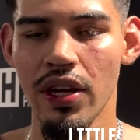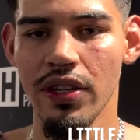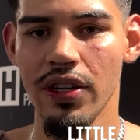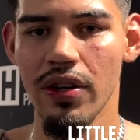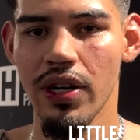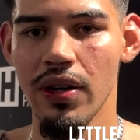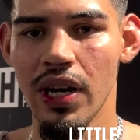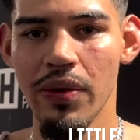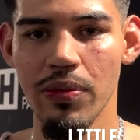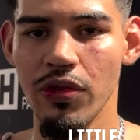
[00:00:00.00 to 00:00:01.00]
You know,
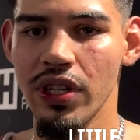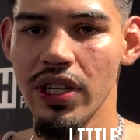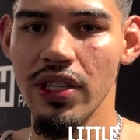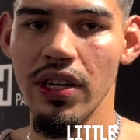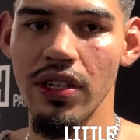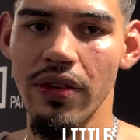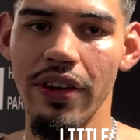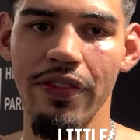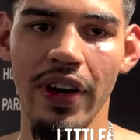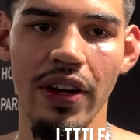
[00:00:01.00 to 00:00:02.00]
Jaime Munguia, another
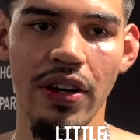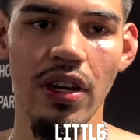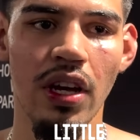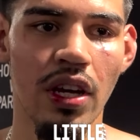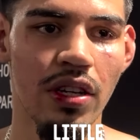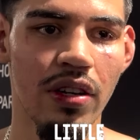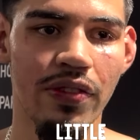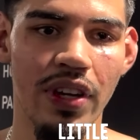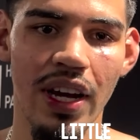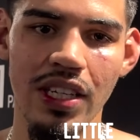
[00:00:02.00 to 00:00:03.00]
great fighter. You know,
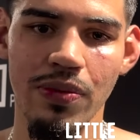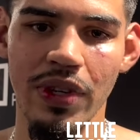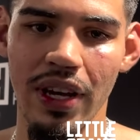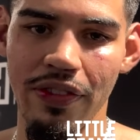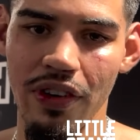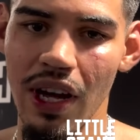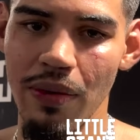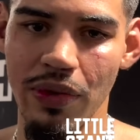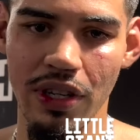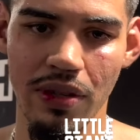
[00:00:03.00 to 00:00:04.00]
if you ask me, I feel I
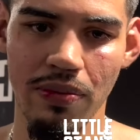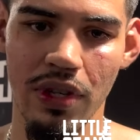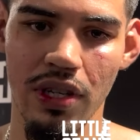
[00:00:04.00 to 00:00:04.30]
beat him